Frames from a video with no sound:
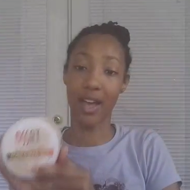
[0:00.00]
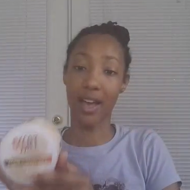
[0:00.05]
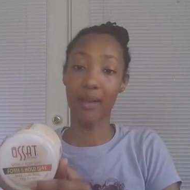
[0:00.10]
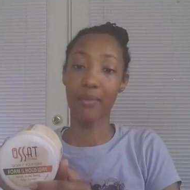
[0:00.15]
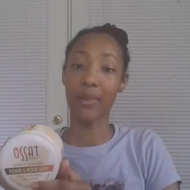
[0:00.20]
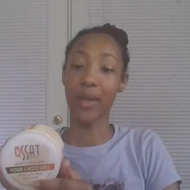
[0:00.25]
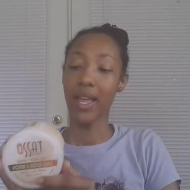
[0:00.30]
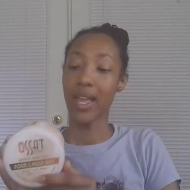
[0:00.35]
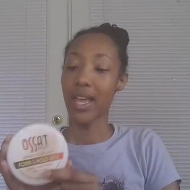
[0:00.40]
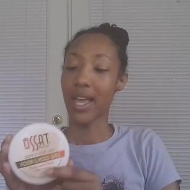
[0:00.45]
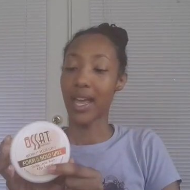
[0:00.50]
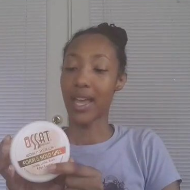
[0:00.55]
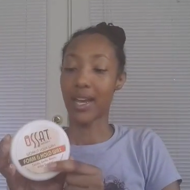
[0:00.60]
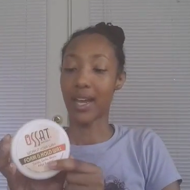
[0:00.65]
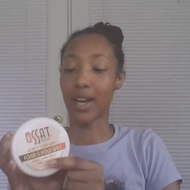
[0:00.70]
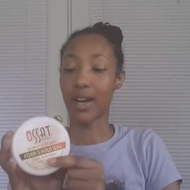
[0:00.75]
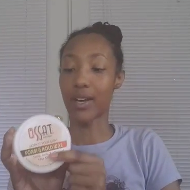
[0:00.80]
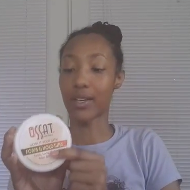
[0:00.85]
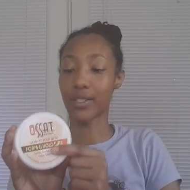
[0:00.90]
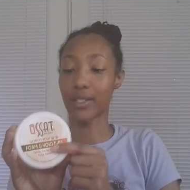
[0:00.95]
job,
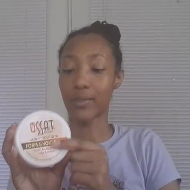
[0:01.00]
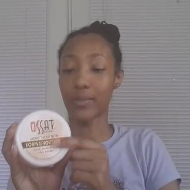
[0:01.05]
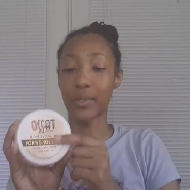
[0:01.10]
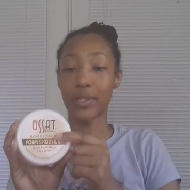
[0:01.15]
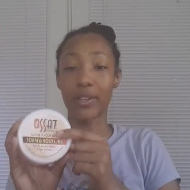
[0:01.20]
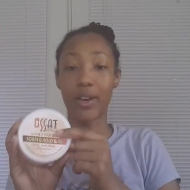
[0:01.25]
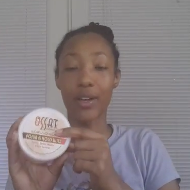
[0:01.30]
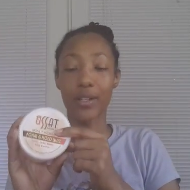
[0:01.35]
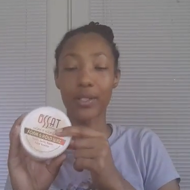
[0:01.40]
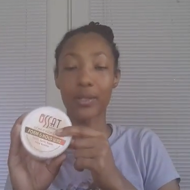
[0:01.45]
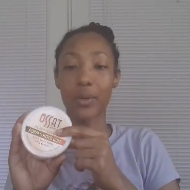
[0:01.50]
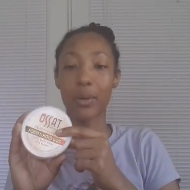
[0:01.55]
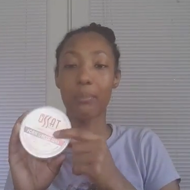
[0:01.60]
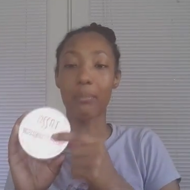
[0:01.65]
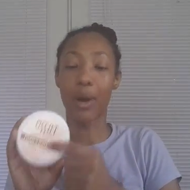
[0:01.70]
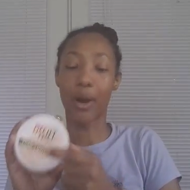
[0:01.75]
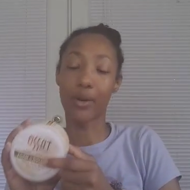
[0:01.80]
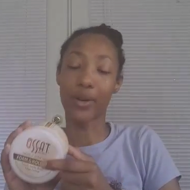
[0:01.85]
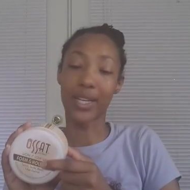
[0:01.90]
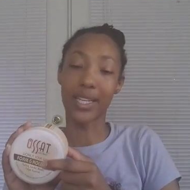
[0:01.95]
and it was also
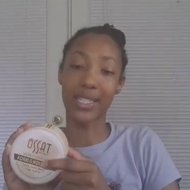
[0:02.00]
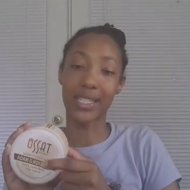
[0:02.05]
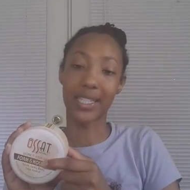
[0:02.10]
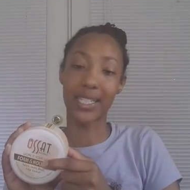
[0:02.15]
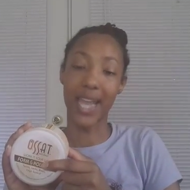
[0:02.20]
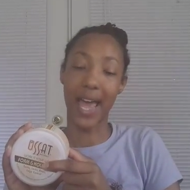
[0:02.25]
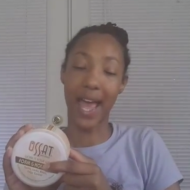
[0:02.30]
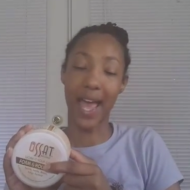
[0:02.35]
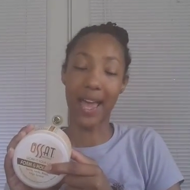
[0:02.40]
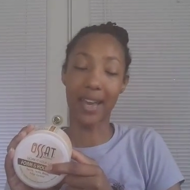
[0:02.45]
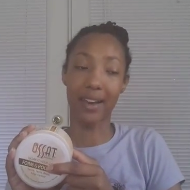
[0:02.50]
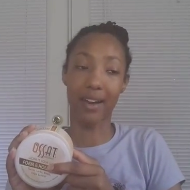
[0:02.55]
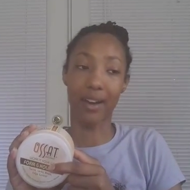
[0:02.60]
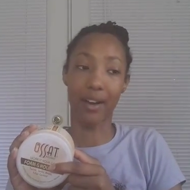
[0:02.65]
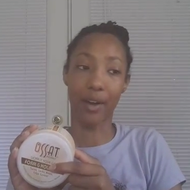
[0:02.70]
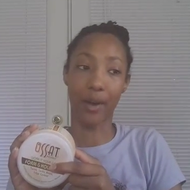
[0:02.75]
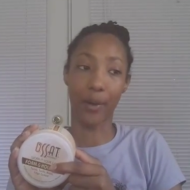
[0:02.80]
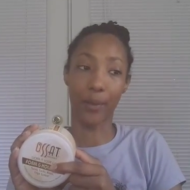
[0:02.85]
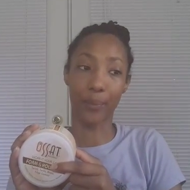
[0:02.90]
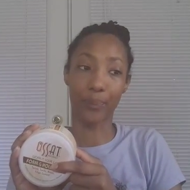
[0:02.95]
a bonus that
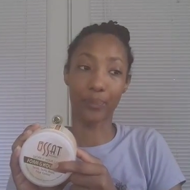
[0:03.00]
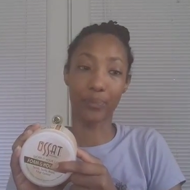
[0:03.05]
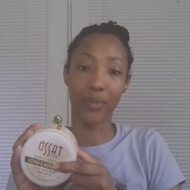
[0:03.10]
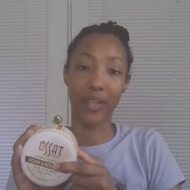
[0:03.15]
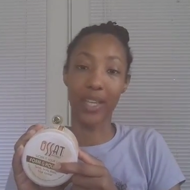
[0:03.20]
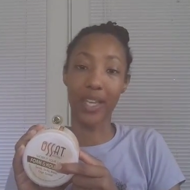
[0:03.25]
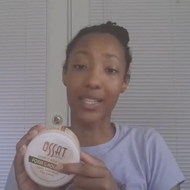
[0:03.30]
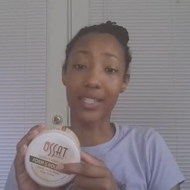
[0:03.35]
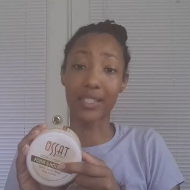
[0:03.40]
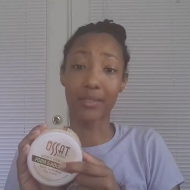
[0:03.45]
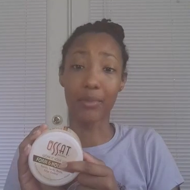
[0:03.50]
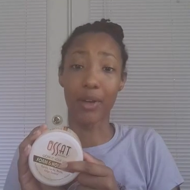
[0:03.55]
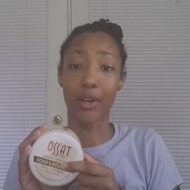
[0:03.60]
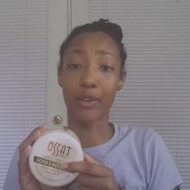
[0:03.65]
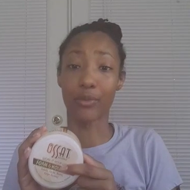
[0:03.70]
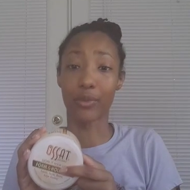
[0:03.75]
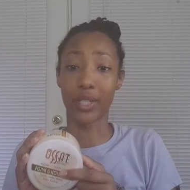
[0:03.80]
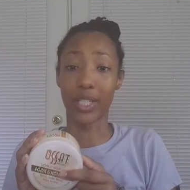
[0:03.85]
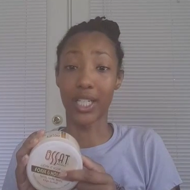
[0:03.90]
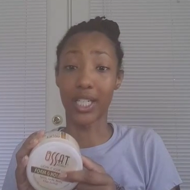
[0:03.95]
it
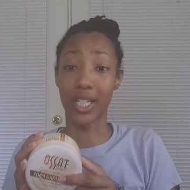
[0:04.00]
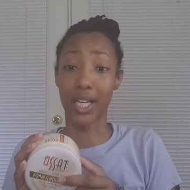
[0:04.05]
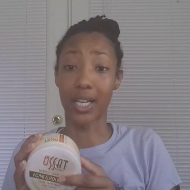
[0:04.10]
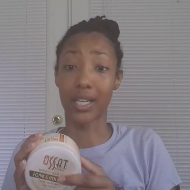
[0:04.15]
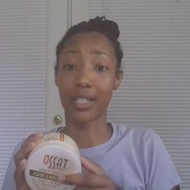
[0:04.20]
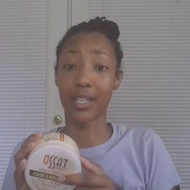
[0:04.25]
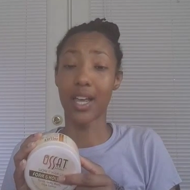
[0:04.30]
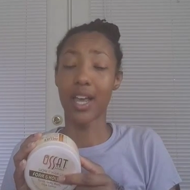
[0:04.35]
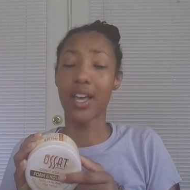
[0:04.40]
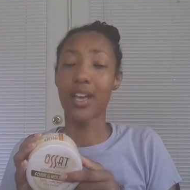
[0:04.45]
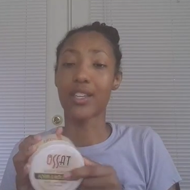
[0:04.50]
smelled really good.